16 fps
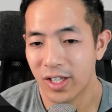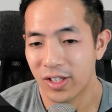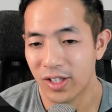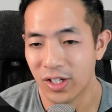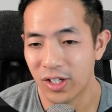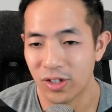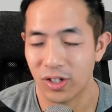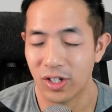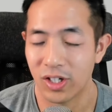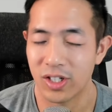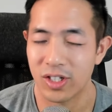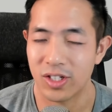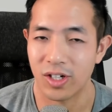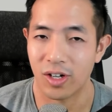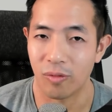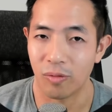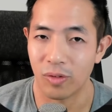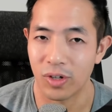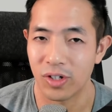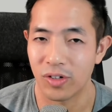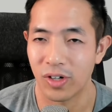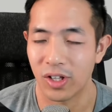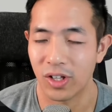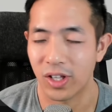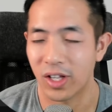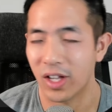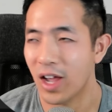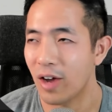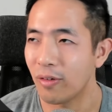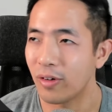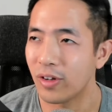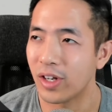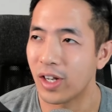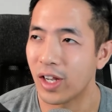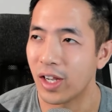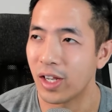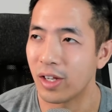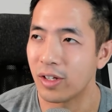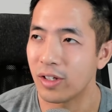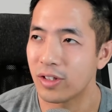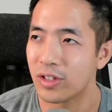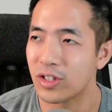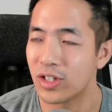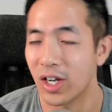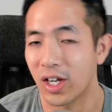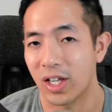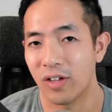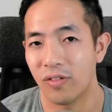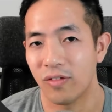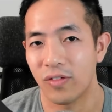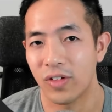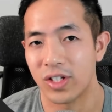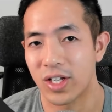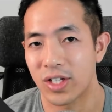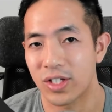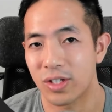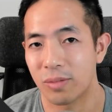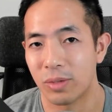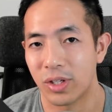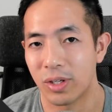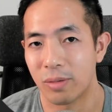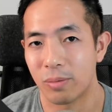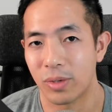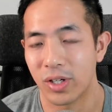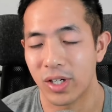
then you're going to start wondering, like, how would I check if a decimal number